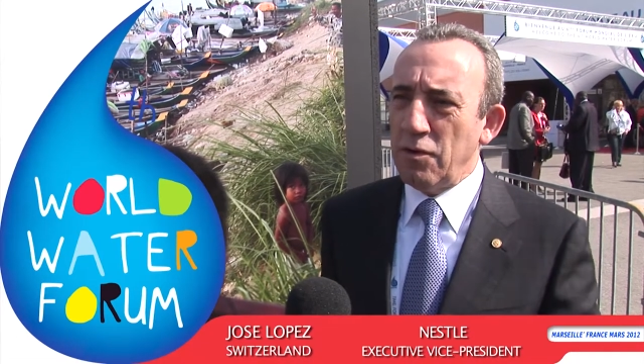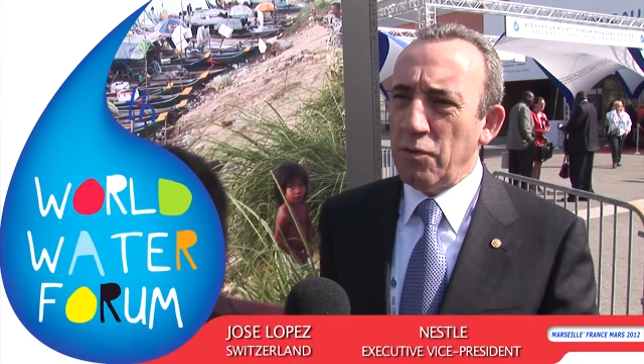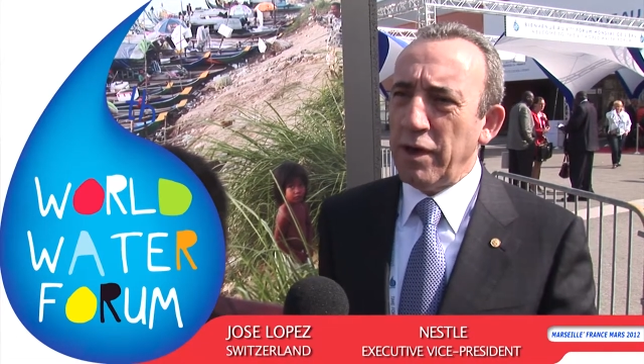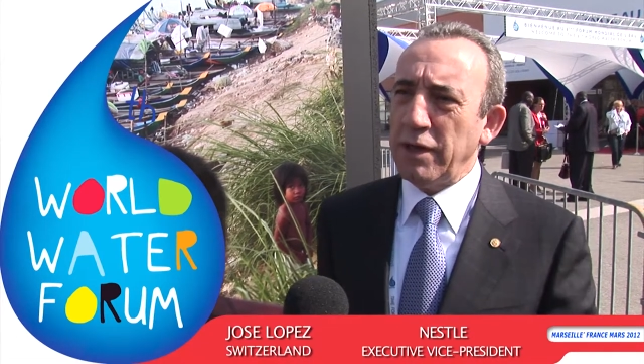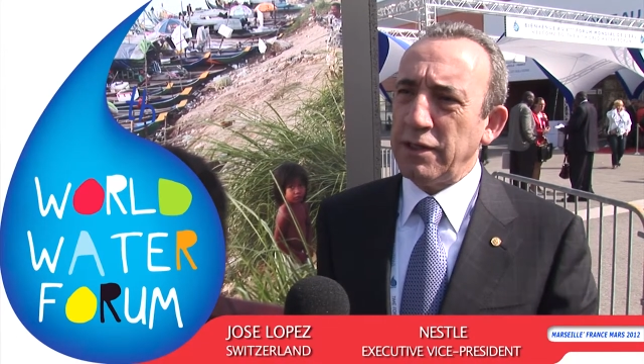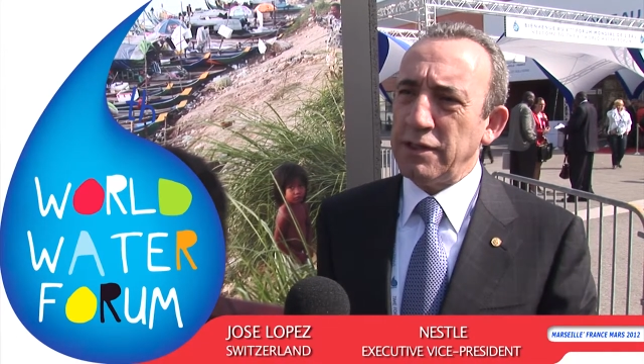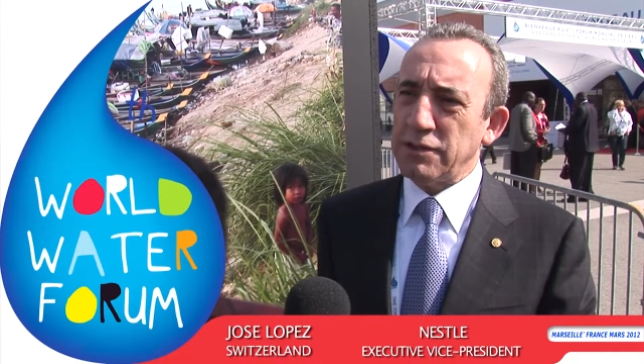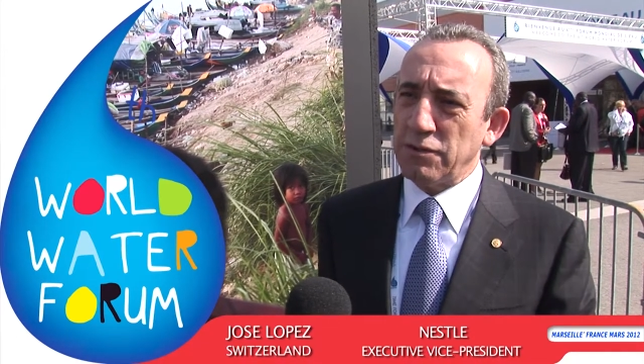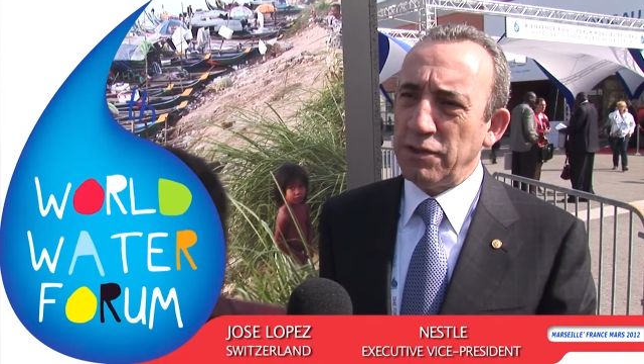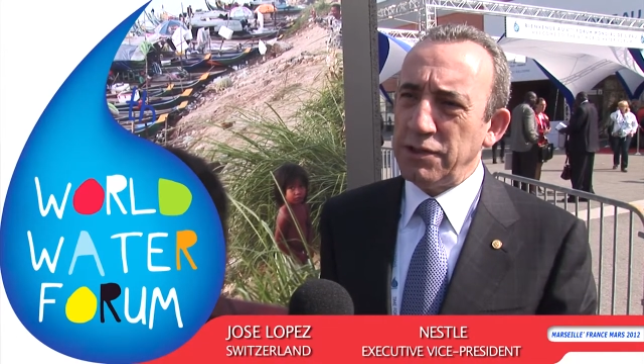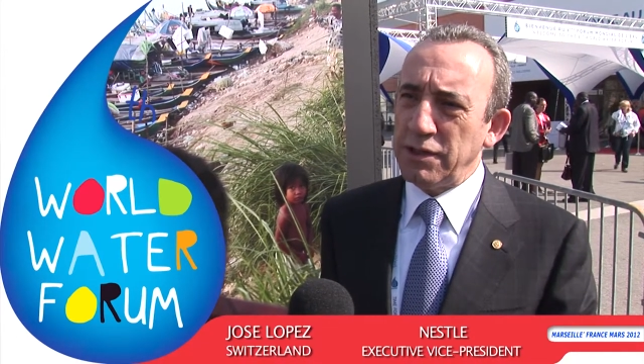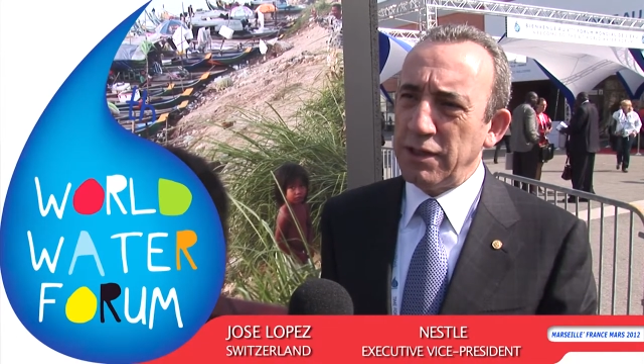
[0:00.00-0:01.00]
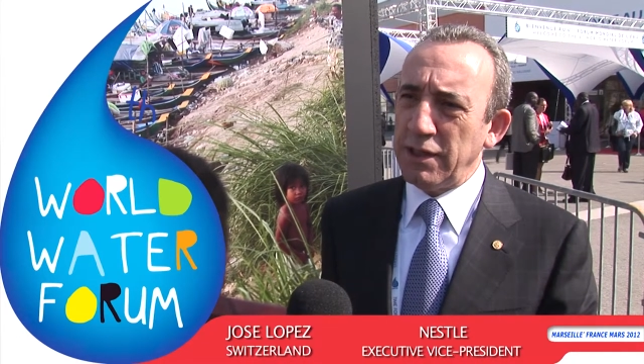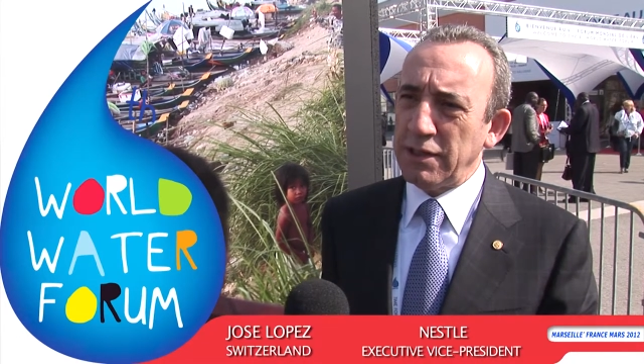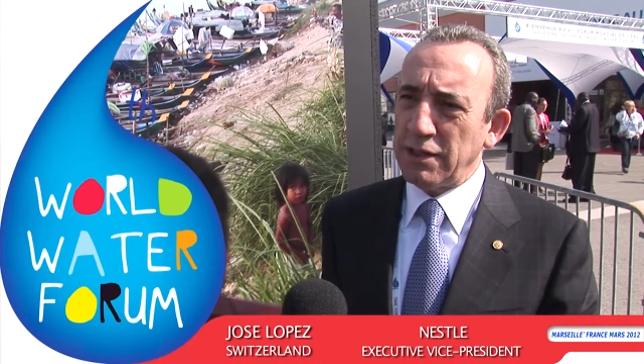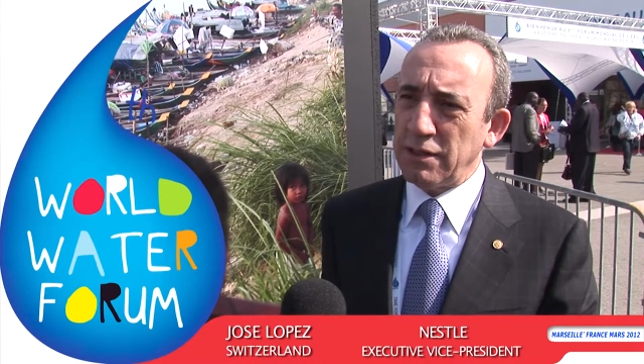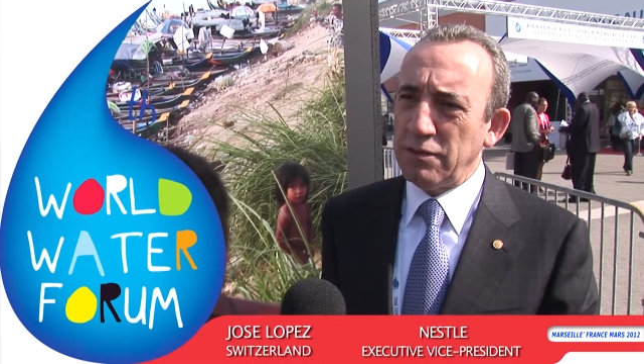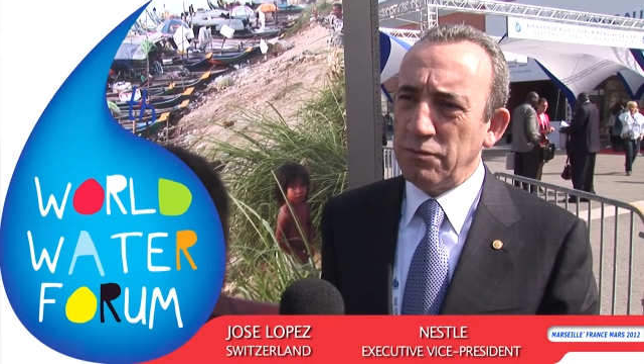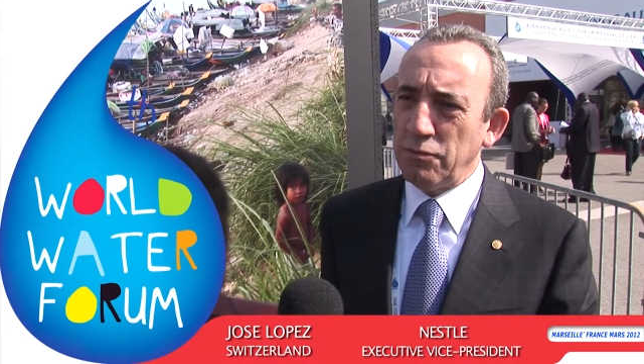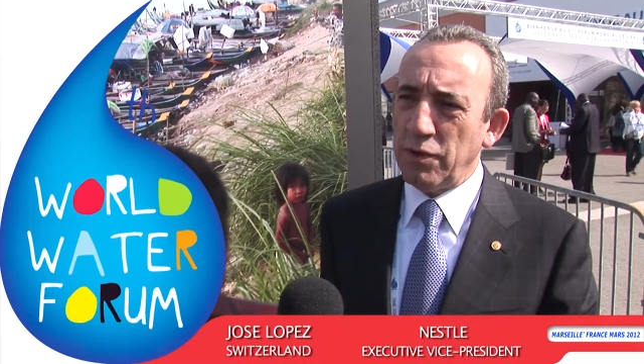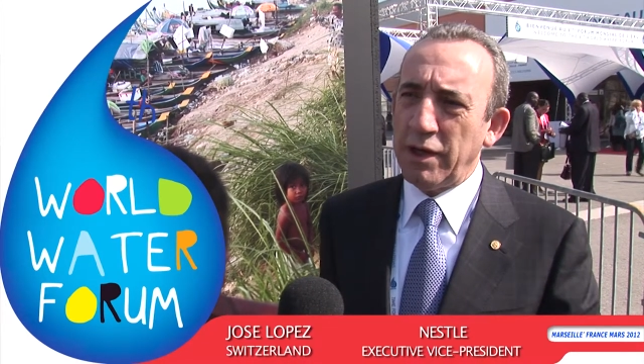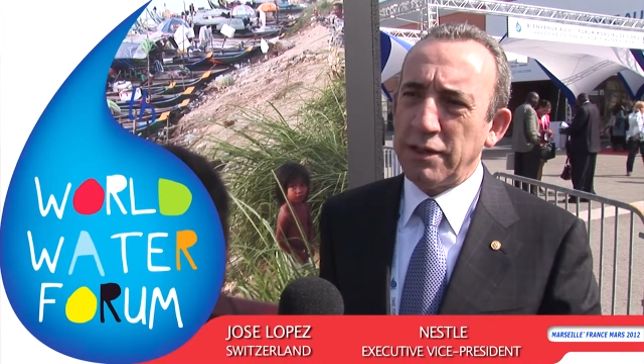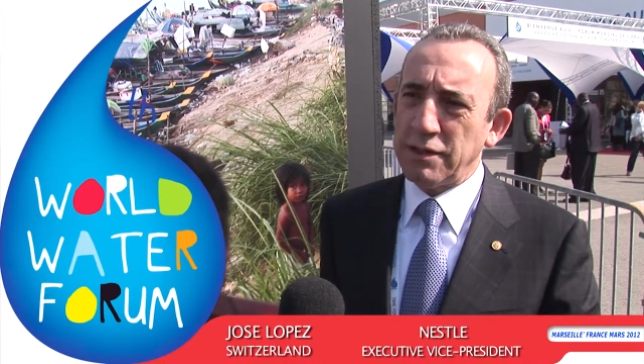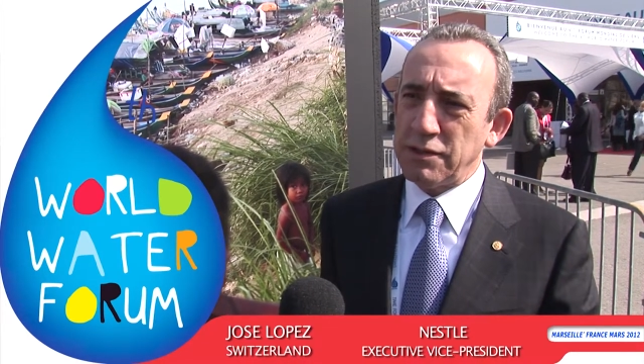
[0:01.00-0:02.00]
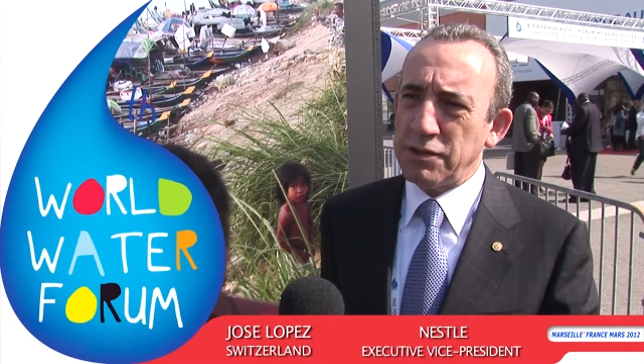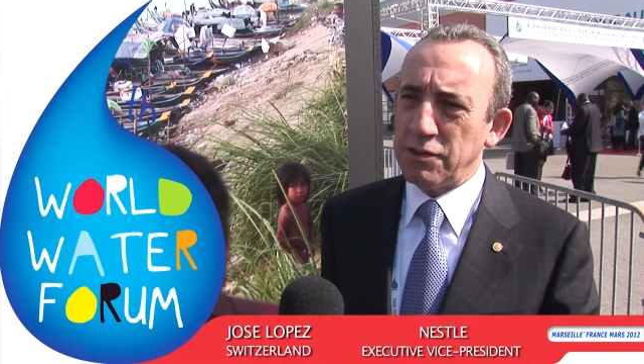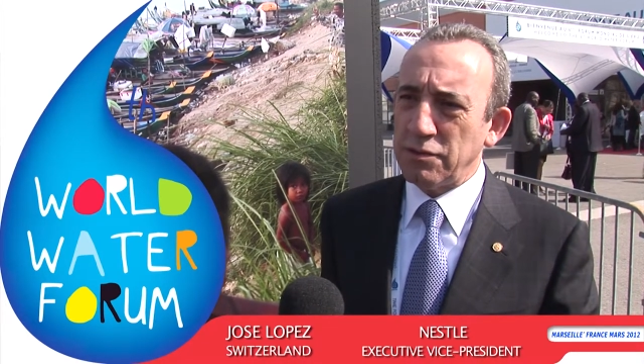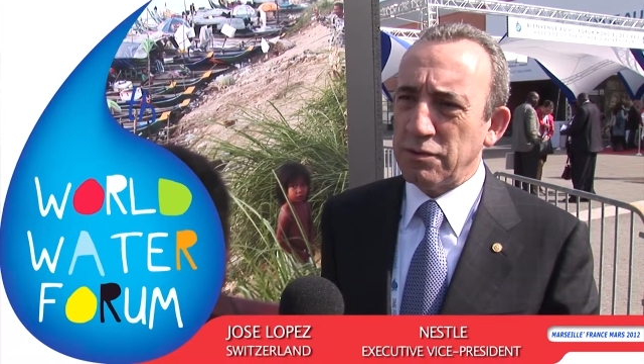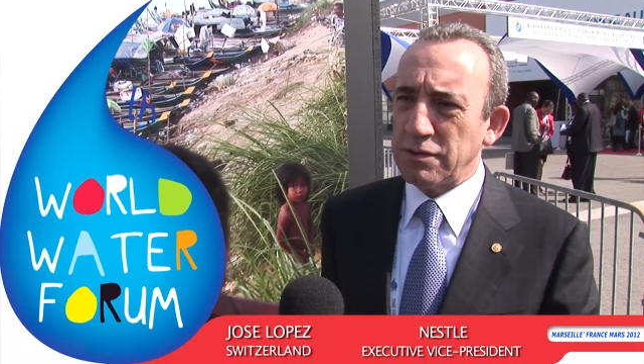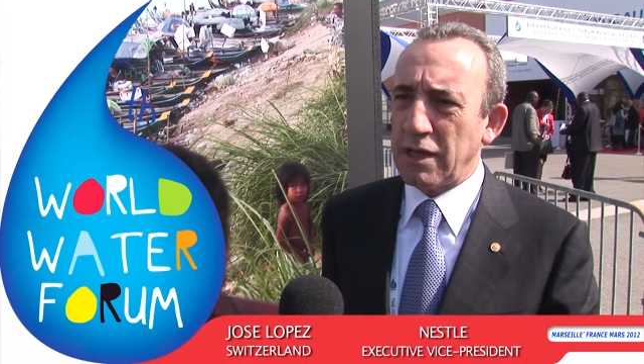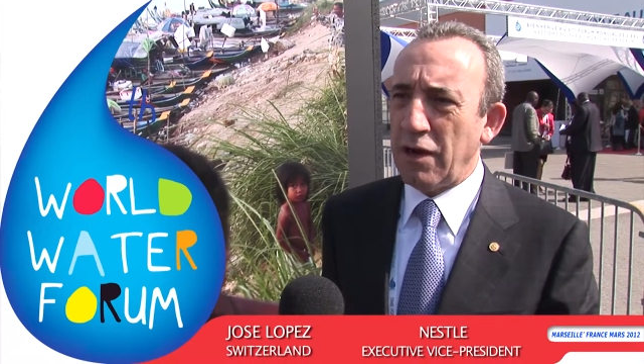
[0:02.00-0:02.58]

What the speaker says: where it is originated, where it is used,